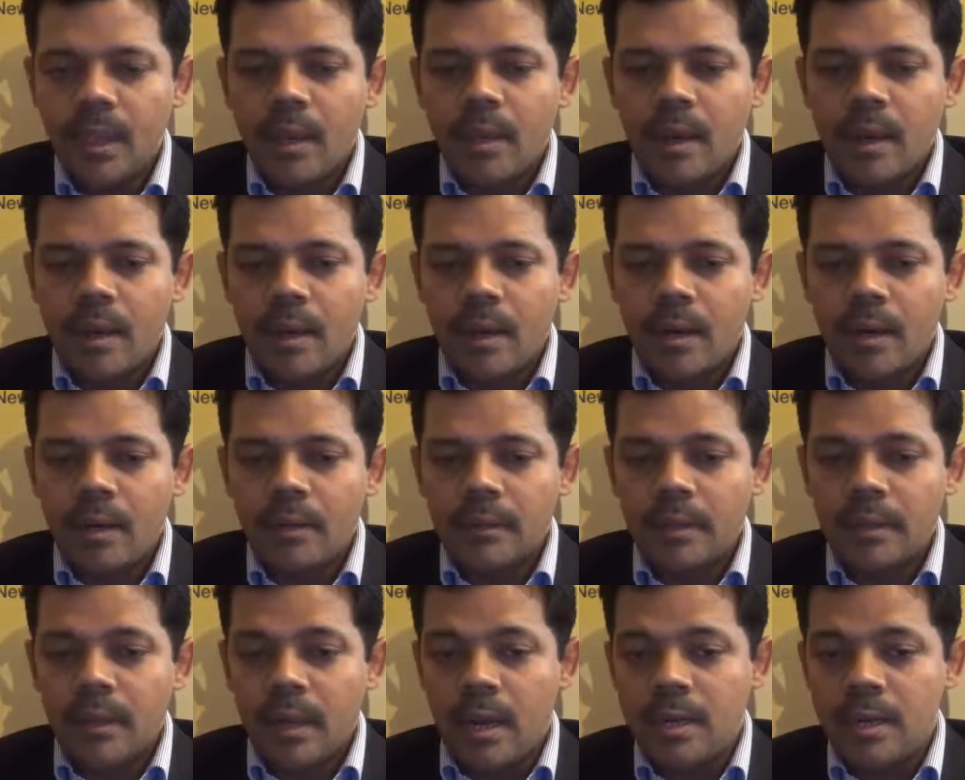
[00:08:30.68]

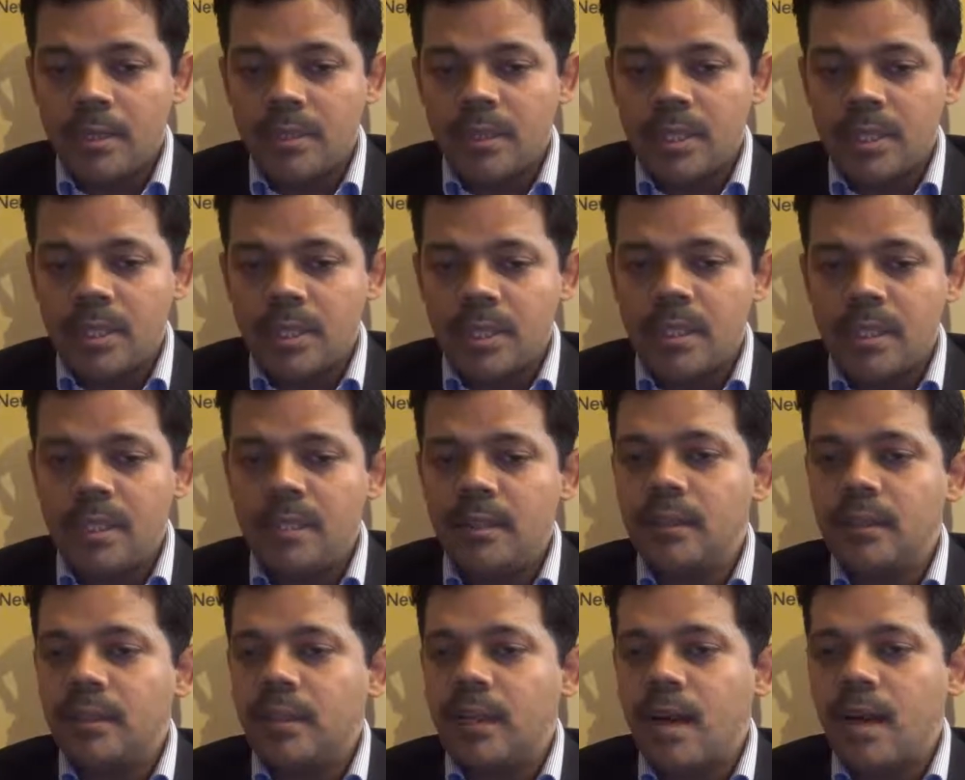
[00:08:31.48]
the largest
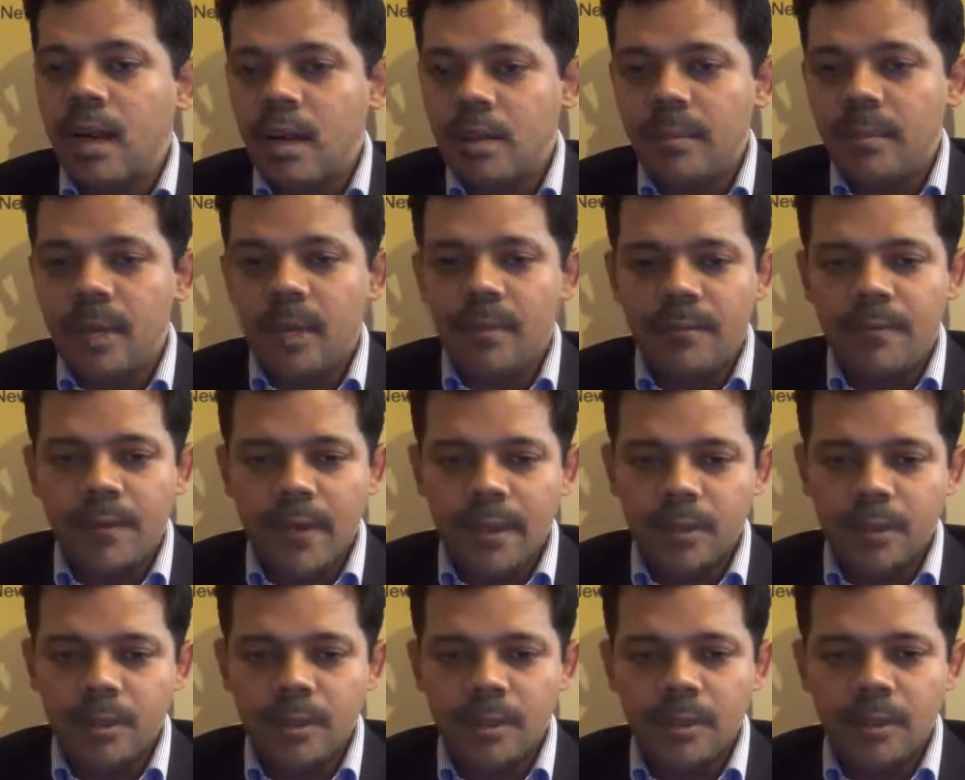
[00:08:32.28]
Indian car
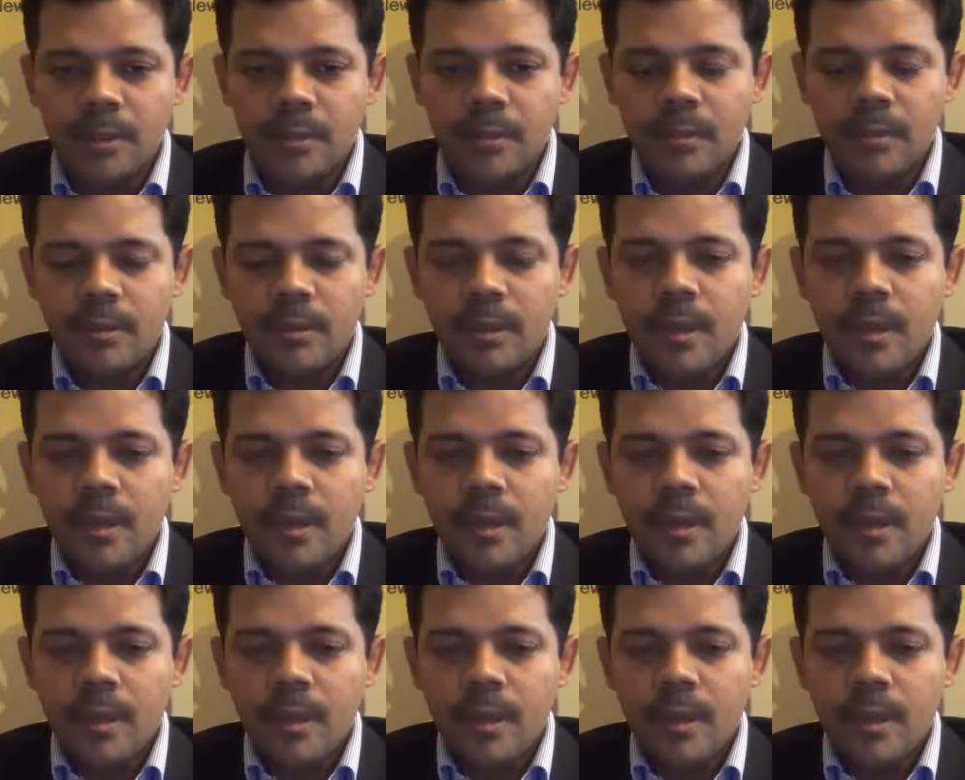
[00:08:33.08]
manufacturer.